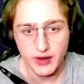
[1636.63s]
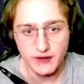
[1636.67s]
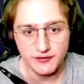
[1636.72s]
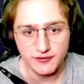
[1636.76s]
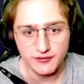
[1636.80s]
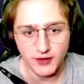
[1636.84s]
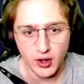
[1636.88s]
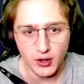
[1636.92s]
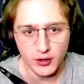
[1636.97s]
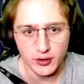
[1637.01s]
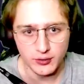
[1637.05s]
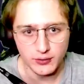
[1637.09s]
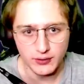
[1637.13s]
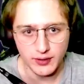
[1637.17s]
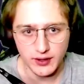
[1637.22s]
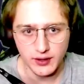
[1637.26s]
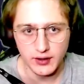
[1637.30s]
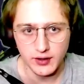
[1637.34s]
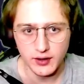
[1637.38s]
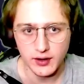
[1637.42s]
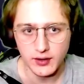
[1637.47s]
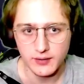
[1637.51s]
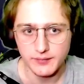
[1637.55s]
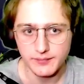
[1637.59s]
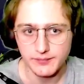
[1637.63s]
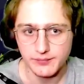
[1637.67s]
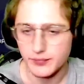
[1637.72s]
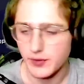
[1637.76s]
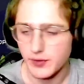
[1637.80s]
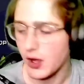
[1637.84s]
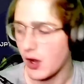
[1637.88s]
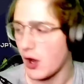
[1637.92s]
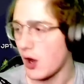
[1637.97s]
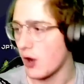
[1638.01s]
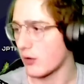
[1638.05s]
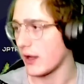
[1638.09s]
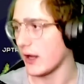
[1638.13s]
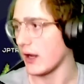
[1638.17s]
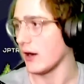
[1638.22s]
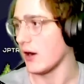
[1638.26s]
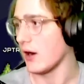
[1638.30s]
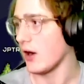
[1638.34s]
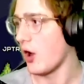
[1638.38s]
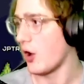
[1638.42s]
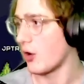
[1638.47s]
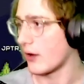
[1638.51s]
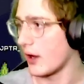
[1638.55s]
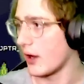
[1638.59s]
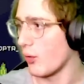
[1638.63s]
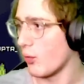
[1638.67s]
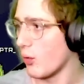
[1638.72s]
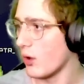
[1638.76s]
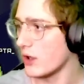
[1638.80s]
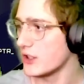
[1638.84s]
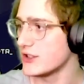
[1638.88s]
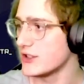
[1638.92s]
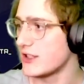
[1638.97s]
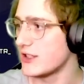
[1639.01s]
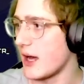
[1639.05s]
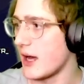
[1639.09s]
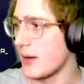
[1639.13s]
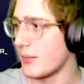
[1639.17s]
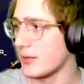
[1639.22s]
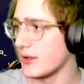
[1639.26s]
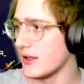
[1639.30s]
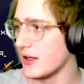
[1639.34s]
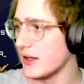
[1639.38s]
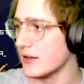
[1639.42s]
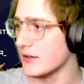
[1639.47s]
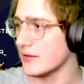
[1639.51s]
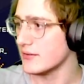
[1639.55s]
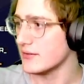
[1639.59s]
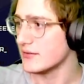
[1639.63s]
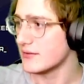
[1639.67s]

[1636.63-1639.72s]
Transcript: followed around. Okay, okay, what just happened there?